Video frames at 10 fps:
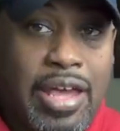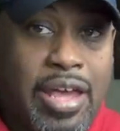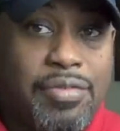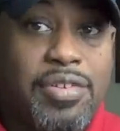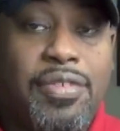
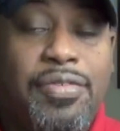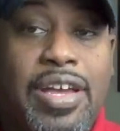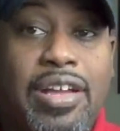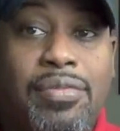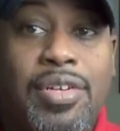after the
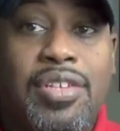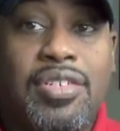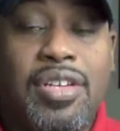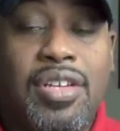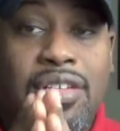fact
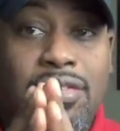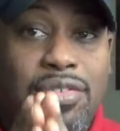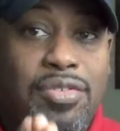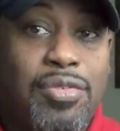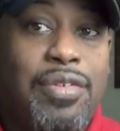was there
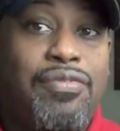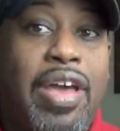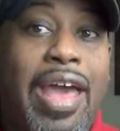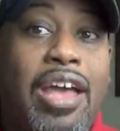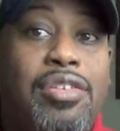was great
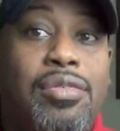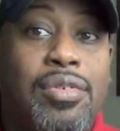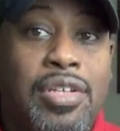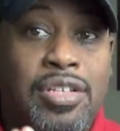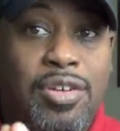value
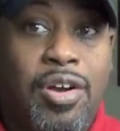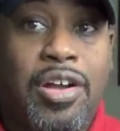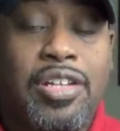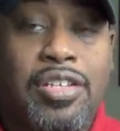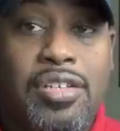in
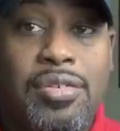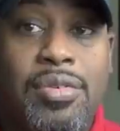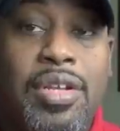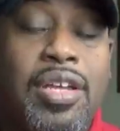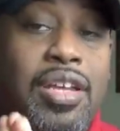talking to you
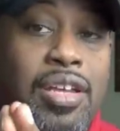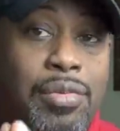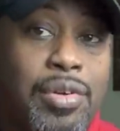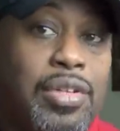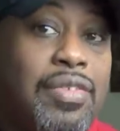and
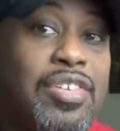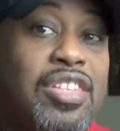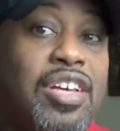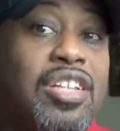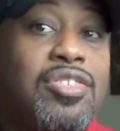we're going to have
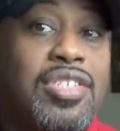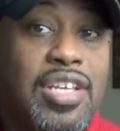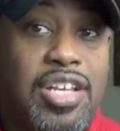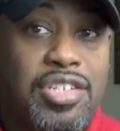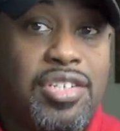another
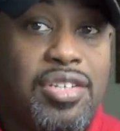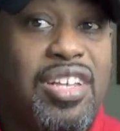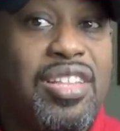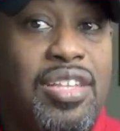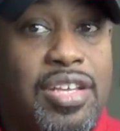session
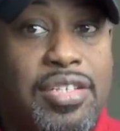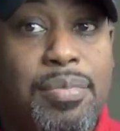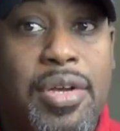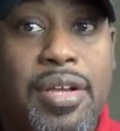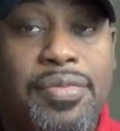next
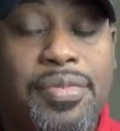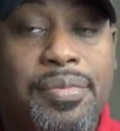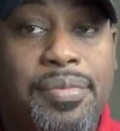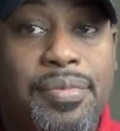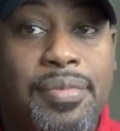month
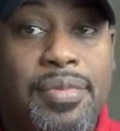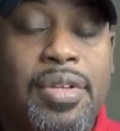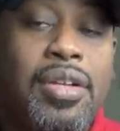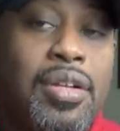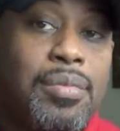
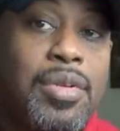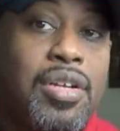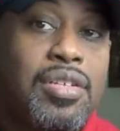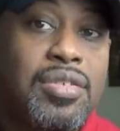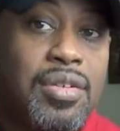
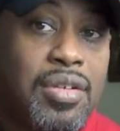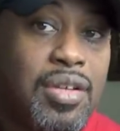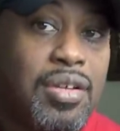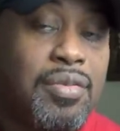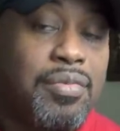because
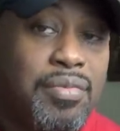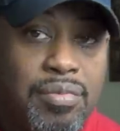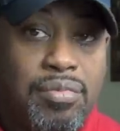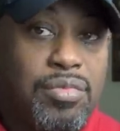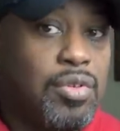
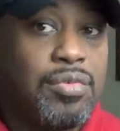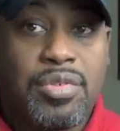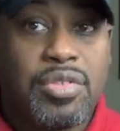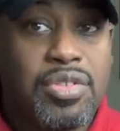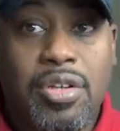you know
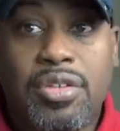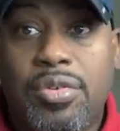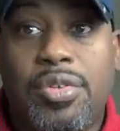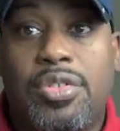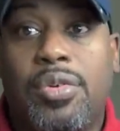just long
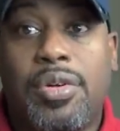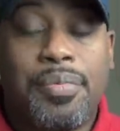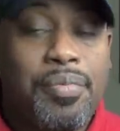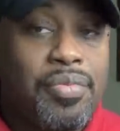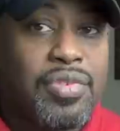story short
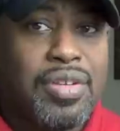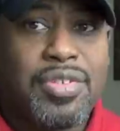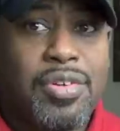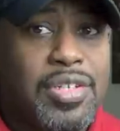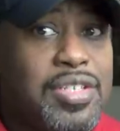i
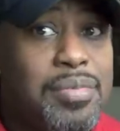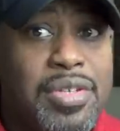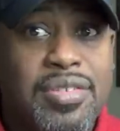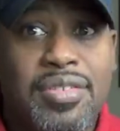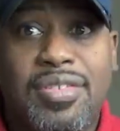started 10
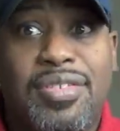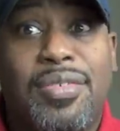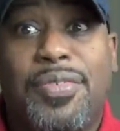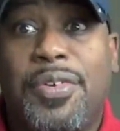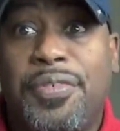businesses
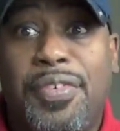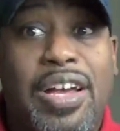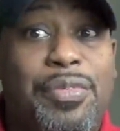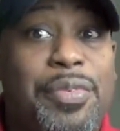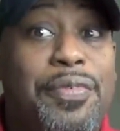and the first
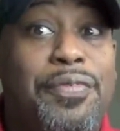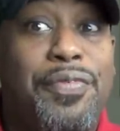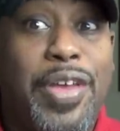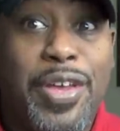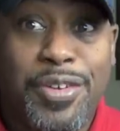five were
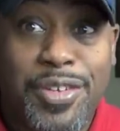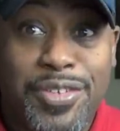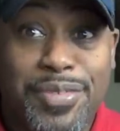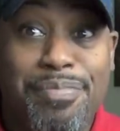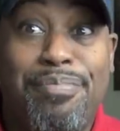
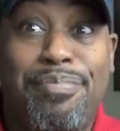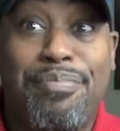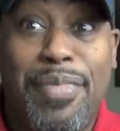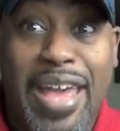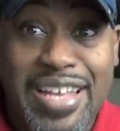failures
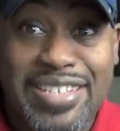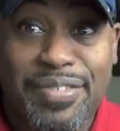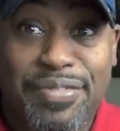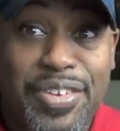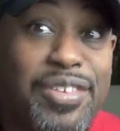
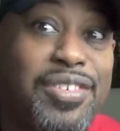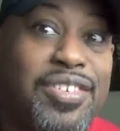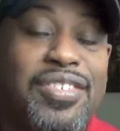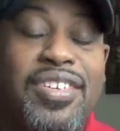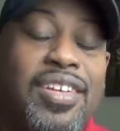massive
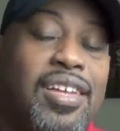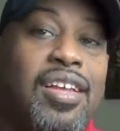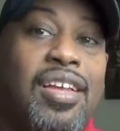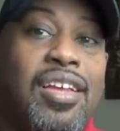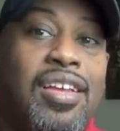failures
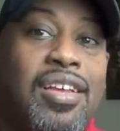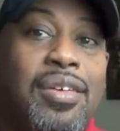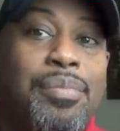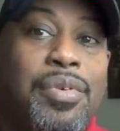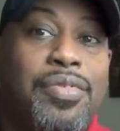
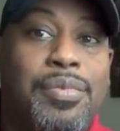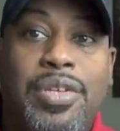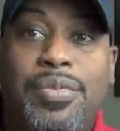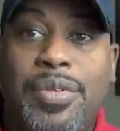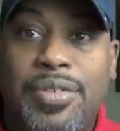but from
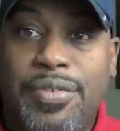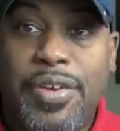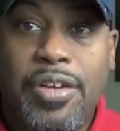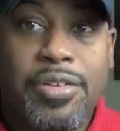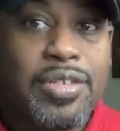each one of those
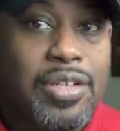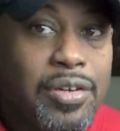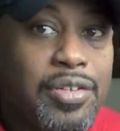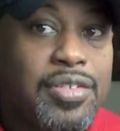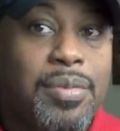failures i
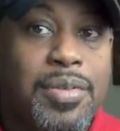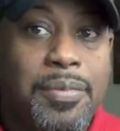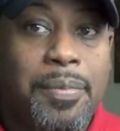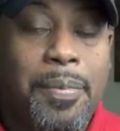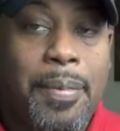learned something
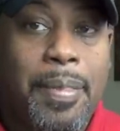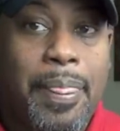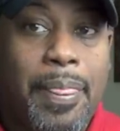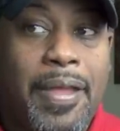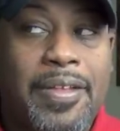
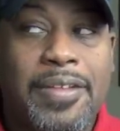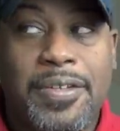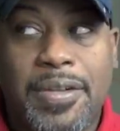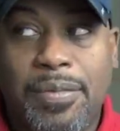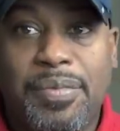and i
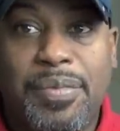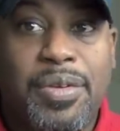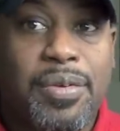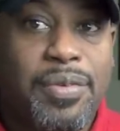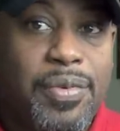took it with me
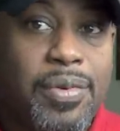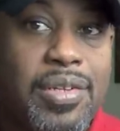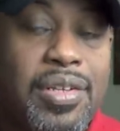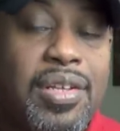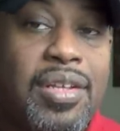going forward
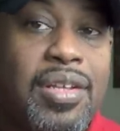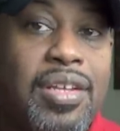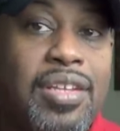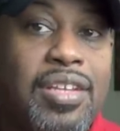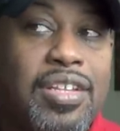
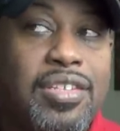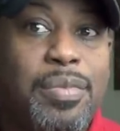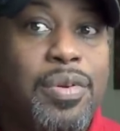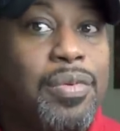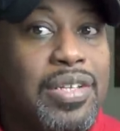and it got to the
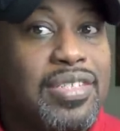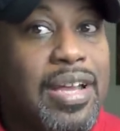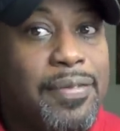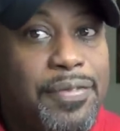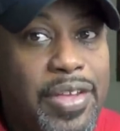point where i
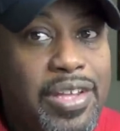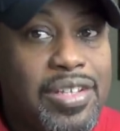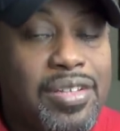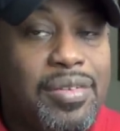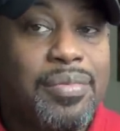stopped
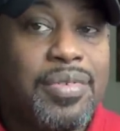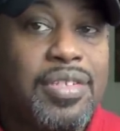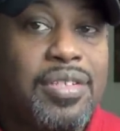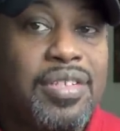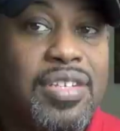failing but
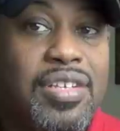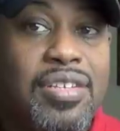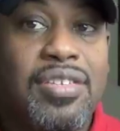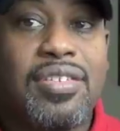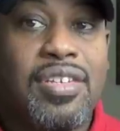see the thing
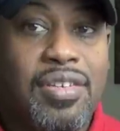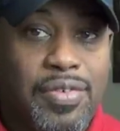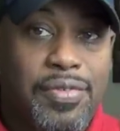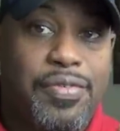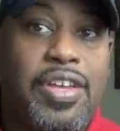is if
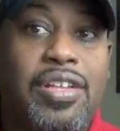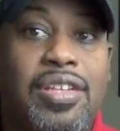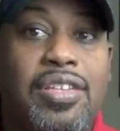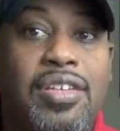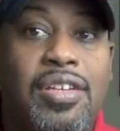you're
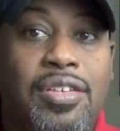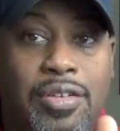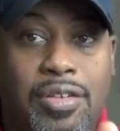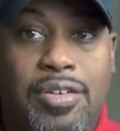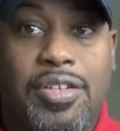failing
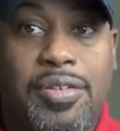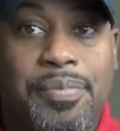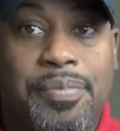you're learning